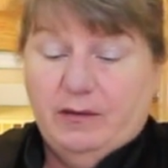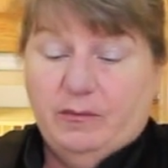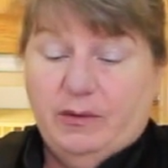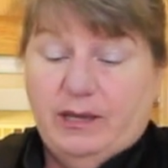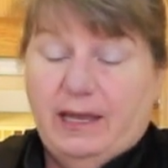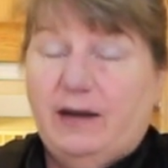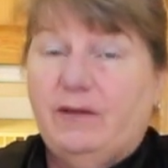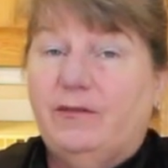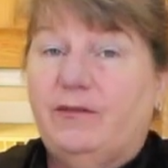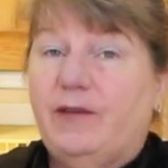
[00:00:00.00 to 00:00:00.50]

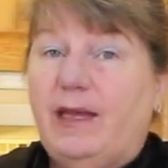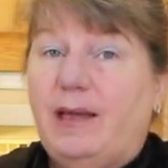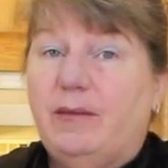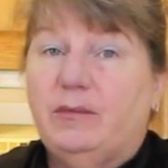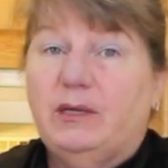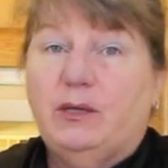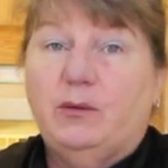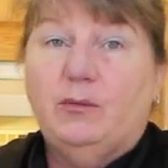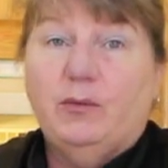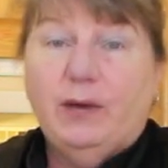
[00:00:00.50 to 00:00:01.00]
we had a
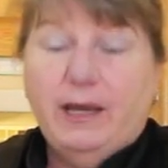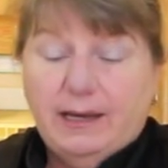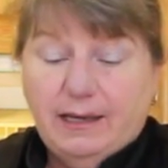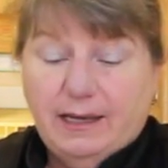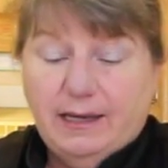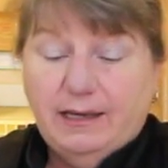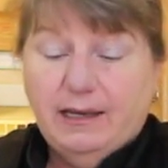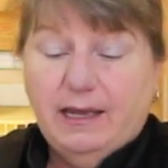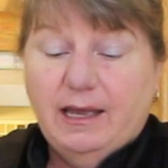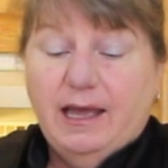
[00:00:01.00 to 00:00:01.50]
family
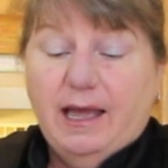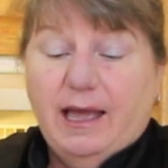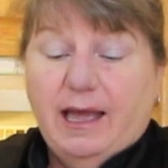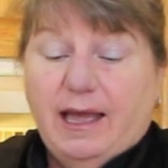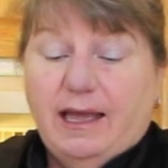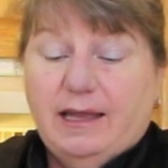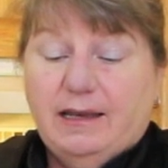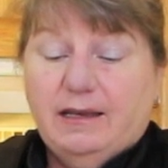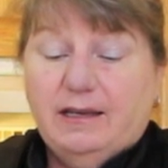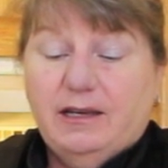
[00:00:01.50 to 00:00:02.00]
wedding,
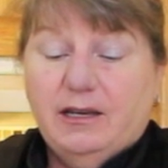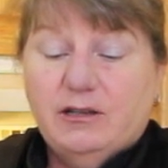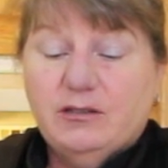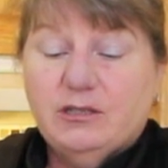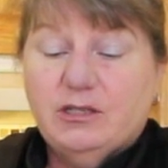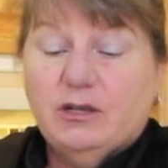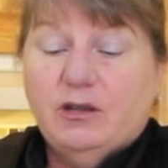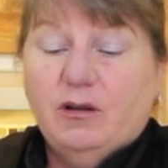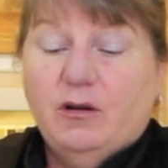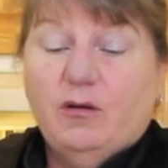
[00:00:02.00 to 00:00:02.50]
and
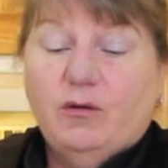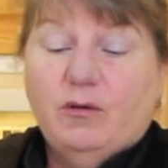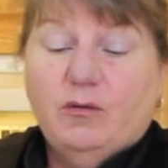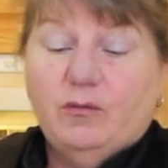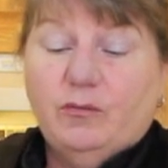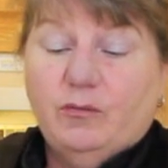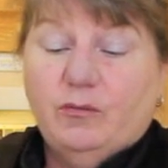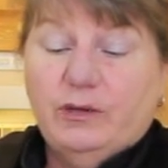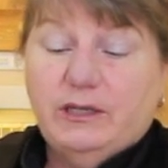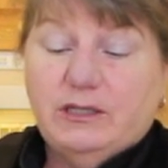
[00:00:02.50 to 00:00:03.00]
years
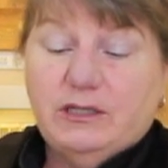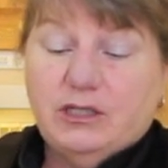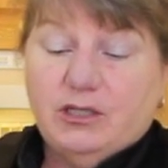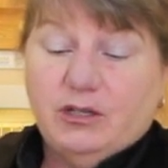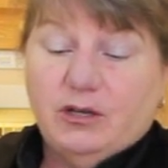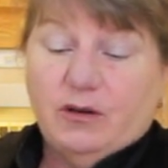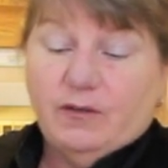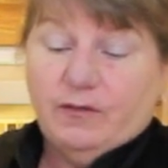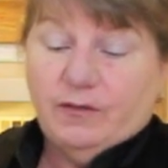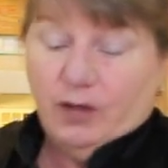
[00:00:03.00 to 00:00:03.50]
ago we'd
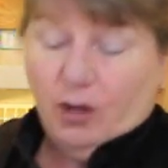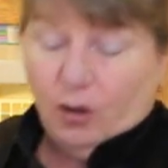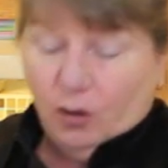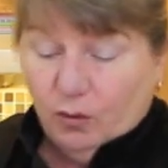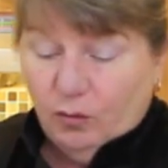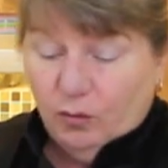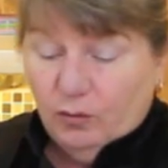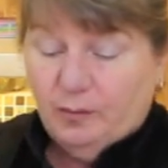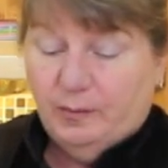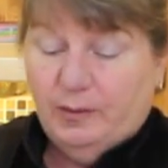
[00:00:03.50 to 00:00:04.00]
serve
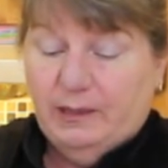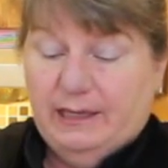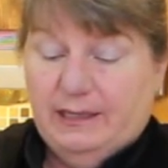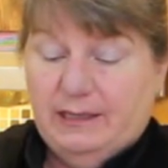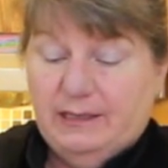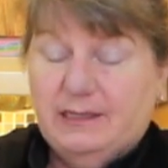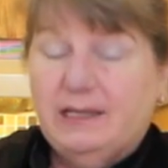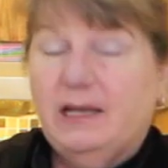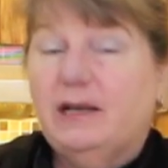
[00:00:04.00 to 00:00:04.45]
cold plates,